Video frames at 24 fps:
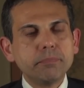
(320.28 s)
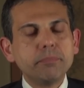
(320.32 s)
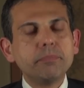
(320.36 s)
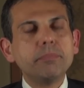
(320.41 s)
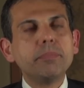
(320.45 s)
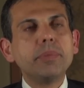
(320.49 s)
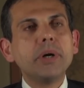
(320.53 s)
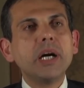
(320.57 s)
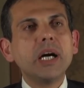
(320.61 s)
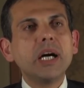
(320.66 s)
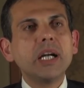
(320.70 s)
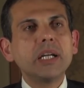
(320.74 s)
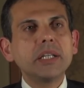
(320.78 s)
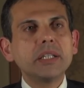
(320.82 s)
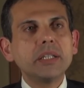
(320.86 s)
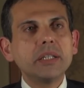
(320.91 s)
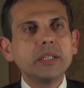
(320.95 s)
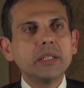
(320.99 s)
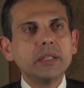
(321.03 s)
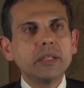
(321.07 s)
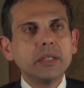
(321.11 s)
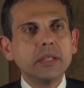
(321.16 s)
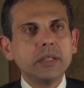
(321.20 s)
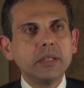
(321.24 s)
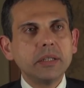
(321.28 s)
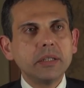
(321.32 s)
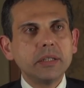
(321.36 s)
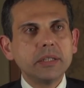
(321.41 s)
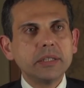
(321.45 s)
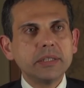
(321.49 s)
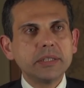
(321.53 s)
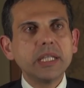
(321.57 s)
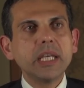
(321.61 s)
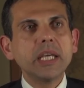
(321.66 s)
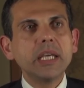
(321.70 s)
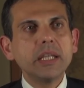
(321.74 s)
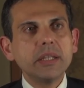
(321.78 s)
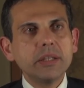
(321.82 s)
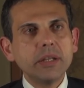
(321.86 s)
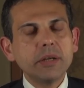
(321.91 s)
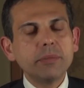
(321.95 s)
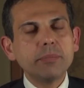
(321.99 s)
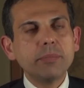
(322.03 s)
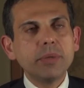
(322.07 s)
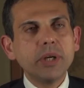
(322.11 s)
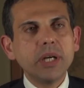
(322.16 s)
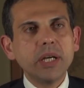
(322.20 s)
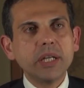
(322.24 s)
part, is taking
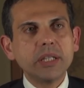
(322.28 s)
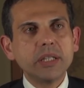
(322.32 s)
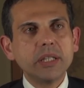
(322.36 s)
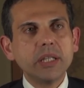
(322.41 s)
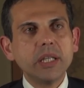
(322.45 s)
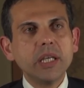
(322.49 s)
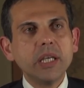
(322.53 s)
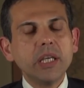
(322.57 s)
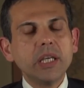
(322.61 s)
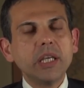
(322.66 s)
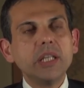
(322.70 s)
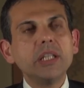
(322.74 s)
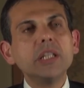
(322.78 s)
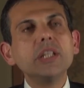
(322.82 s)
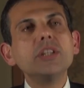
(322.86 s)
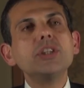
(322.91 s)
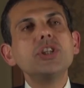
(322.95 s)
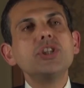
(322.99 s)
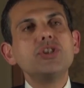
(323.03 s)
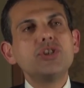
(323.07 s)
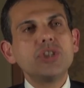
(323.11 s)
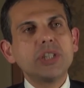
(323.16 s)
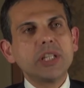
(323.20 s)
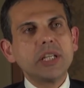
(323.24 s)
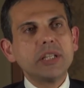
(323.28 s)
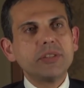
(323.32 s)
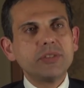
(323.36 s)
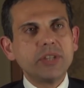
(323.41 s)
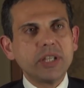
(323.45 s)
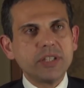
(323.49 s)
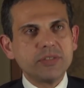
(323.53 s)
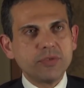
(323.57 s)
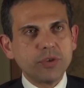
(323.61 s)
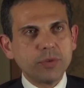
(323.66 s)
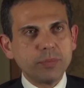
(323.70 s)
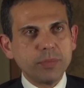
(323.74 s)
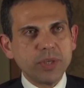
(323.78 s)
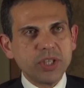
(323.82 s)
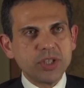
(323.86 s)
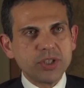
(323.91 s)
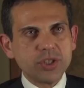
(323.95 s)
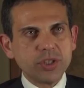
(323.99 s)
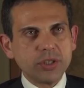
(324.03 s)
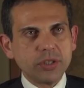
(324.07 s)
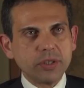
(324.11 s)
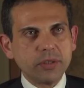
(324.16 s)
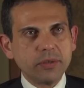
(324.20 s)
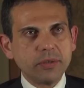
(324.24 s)
their part in the digital
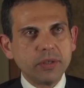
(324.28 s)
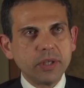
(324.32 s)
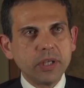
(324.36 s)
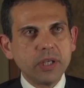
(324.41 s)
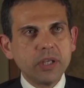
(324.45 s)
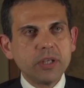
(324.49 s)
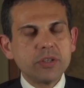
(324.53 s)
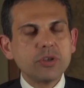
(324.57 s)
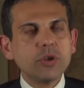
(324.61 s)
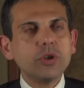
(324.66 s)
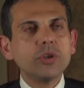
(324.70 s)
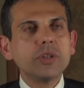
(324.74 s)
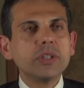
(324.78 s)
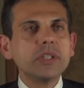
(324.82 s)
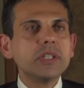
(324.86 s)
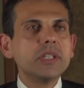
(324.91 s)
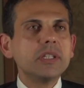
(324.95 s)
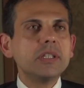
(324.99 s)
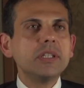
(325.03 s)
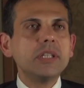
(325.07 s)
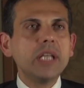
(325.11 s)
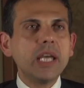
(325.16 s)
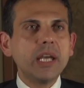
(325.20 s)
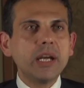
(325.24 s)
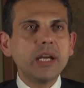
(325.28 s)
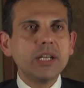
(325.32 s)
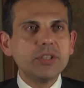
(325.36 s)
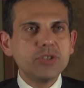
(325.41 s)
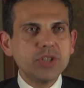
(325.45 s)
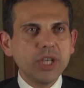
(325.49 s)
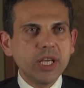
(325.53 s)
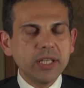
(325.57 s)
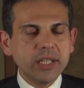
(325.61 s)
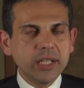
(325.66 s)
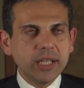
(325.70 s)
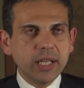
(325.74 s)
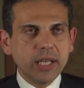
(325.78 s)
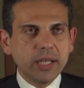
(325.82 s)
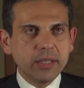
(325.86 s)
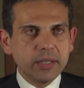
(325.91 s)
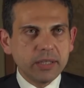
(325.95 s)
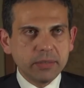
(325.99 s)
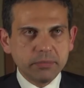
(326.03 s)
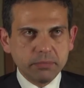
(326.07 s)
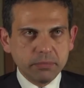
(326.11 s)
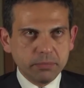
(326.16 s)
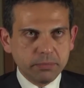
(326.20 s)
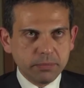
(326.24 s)
transformation. So their
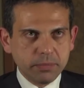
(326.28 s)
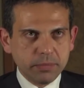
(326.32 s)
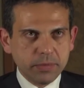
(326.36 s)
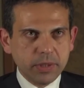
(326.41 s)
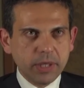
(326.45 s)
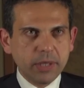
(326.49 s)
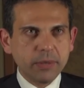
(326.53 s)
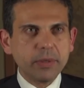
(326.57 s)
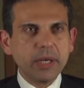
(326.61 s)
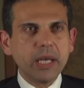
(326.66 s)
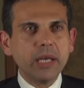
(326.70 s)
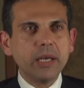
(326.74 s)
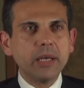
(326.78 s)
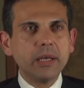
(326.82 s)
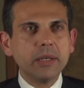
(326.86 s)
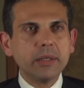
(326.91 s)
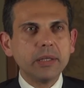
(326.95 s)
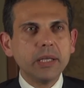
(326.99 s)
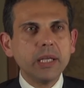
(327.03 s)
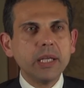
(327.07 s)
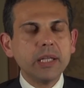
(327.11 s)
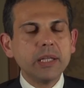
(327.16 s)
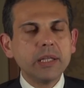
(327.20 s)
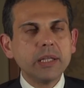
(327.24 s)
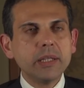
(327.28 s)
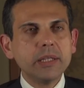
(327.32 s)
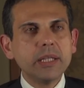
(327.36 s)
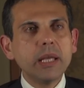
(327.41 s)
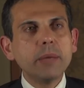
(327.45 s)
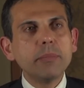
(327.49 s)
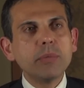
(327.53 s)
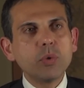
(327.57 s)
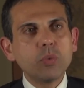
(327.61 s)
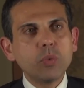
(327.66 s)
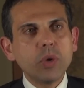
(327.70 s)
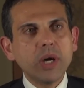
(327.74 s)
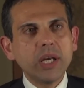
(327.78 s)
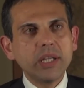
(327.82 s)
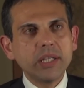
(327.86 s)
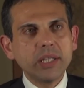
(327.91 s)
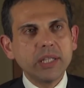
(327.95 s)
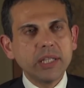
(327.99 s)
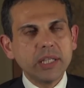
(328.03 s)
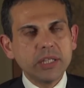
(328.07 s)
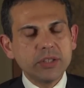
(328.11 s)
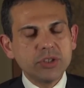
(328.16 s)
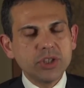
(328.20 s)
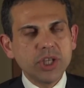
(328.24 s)
agenda, their number one
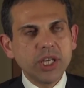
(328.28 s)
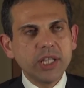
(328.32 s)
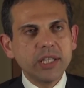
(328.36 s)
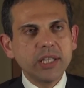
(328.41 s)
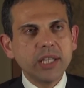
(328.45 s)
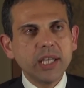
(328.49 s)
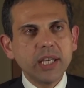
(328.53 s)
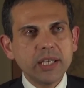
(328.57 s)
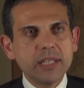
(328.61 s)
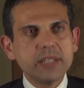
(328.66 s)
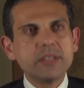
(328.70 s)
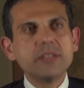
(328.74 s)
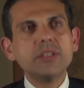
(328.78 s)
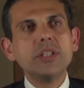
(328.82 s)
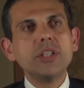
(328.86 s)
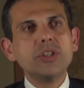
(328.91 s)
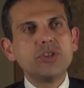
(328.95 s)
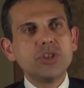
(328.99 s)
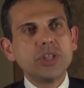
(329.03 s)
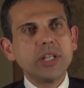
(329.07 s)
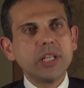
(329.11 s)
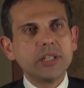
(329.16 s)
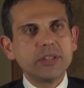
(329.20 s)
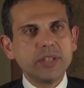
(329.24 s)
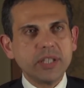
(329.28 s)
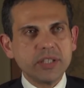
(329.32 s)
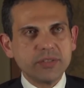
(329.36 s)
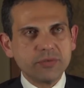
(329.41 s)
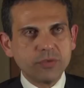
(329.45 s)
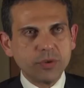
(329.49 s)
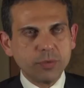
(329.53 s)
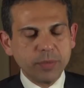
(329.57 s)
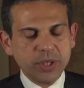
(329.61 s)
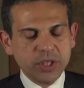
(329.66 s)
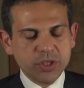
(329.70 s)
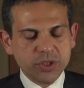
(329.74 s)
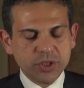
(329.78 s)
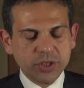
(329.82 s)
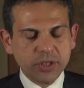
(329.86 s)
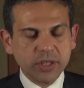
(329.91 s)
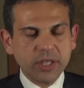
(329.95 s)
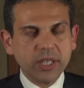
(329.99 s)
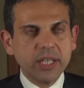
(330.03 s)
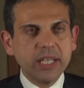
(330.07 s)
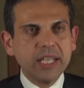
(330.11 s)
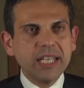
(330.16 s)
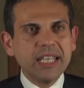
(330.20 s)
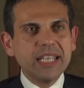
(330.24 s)
in the agenda is digital transformation.
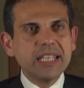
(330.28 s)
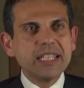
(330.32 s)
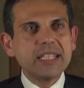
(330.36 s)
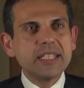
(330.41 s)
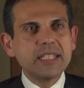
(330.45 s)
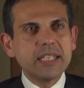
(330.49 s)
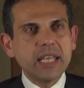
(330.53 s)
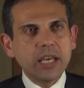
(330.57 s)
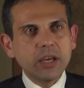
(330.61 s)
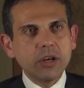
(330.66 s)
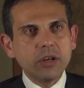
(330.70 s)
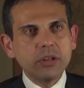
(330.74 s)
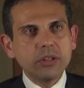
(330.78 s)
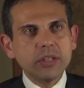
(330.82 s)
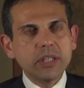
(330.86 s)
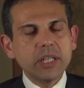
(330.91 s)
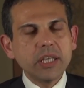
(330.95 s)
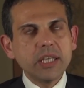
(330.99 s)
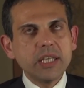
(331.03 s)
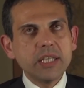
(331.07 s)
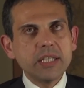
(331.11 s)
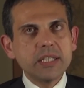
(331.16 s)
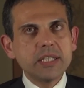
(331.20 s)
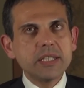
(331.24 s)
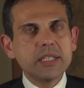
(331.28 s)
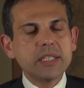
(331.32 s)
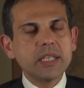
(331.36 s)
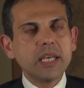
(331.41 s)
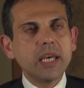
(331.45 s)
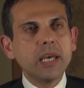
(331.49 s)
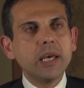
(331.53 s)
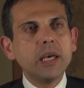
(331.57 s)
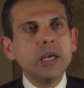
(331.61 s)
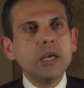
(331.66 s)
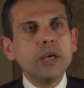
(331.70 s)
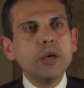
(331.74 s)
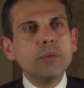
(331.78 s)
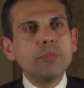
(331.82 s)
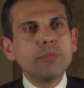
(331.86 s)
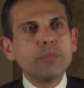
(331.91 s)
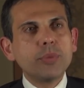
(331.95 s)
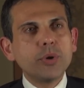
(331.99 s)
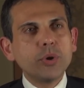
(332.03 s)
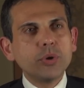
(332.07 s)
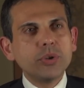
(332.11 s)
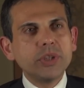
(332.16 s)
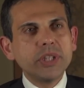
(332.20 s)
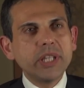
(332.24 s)
Second is
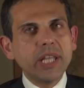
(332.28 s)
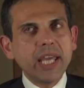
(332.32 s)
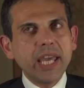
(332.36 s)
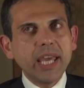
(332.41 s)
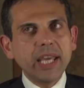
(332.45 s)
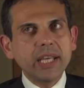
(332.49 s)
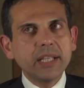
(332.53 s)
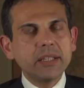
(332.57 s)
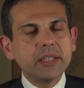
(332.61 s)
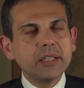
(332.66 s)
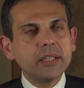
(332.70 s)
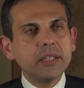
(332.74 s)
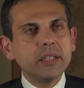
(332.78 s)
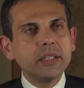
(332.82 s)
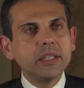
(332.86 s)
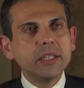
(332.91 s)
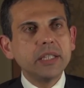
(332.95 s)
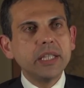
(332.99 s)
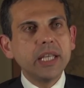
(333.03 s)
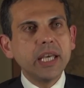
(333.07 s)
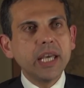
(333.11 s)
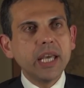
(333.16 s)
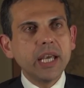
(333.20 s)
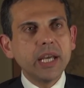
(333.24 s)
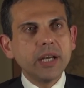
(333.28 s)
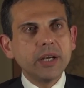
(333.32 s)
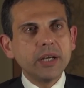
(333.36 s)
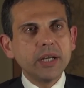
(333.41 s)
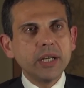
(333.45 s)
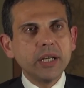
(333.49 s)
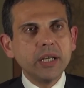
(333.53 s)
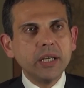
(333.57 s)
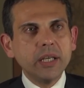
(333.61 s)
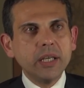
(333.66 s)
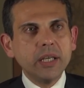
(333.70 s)
protect their